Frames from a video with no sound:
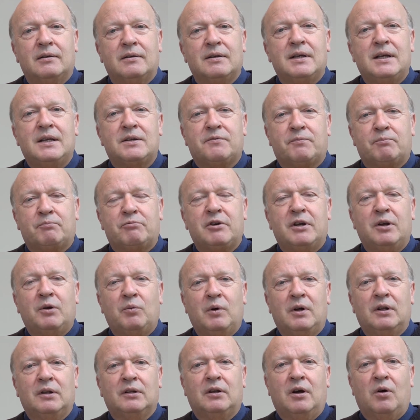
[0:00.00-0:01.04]
it's pretty
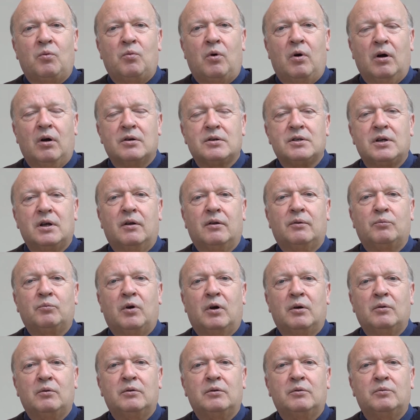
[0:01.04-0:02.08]
well known what goes on,
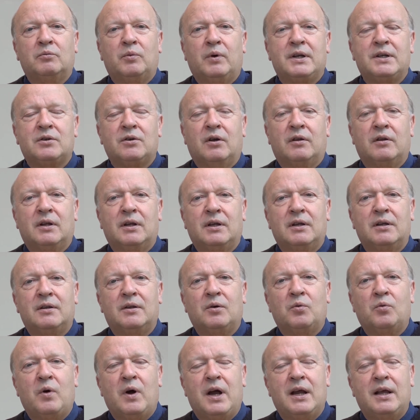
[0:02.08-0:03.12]
what went on,
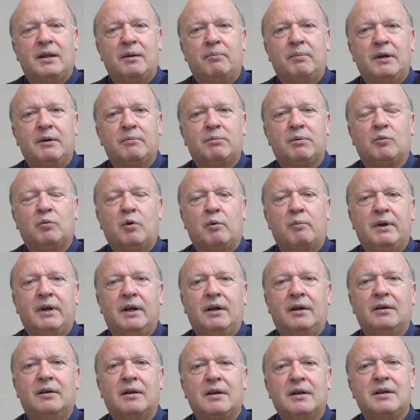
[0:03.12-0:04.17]
the way that people were
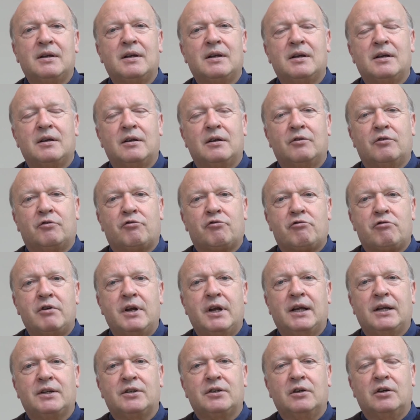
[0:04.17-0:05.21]
being
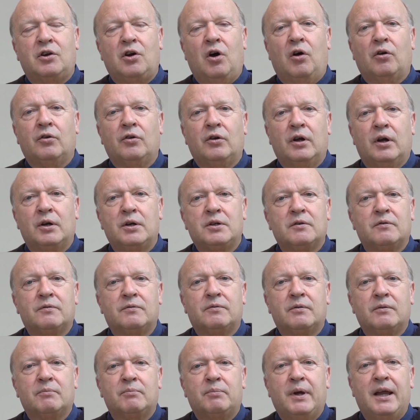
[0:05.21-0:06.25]
tricked and conned out
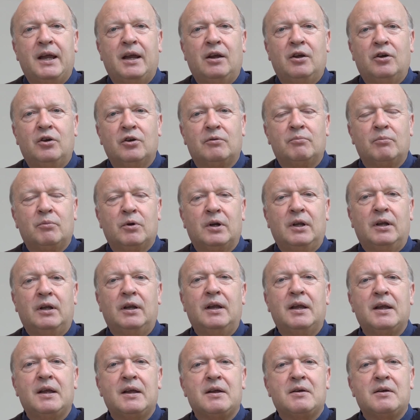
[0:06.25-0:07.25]
of paying good money